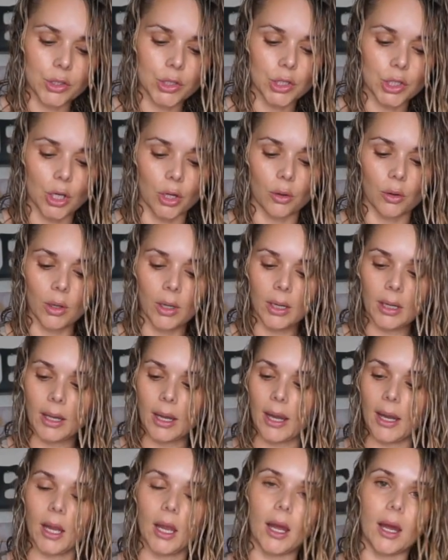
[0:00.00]
So
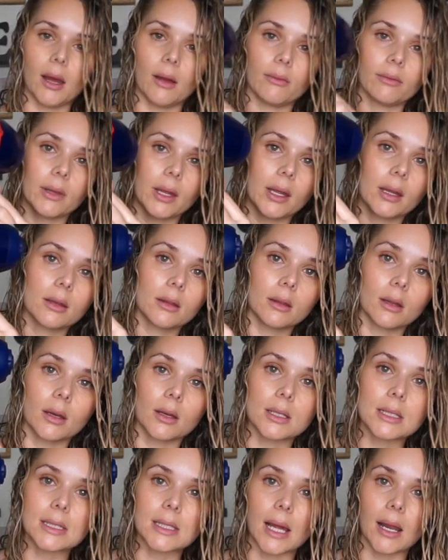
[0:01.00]
I have like
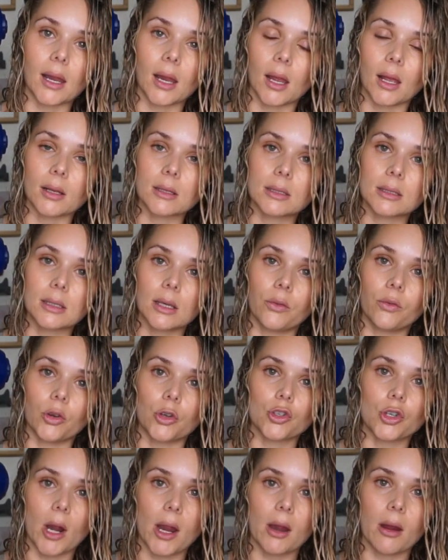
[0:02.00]
the settings, if
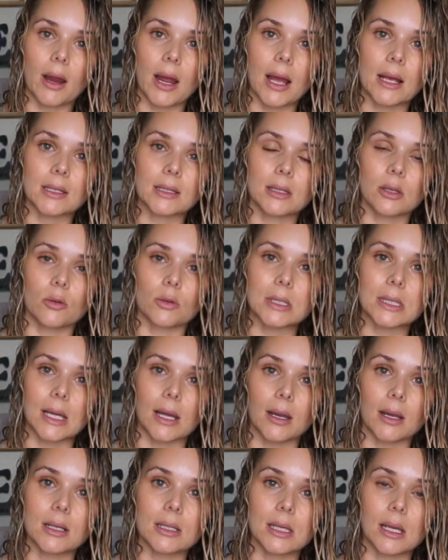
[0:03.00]
your dryer has those
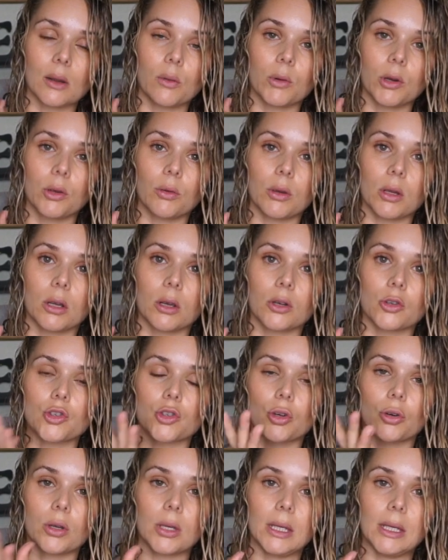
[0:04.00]
settings like where you can
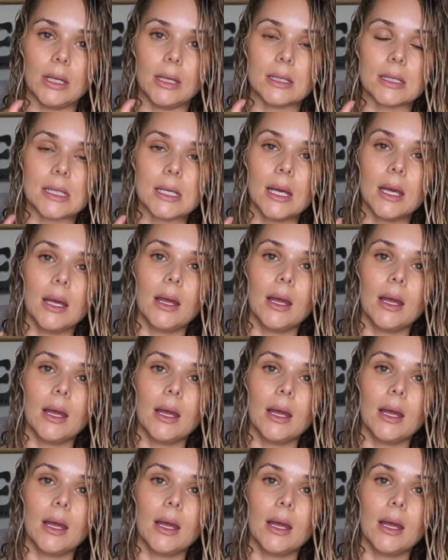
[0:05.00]
control heat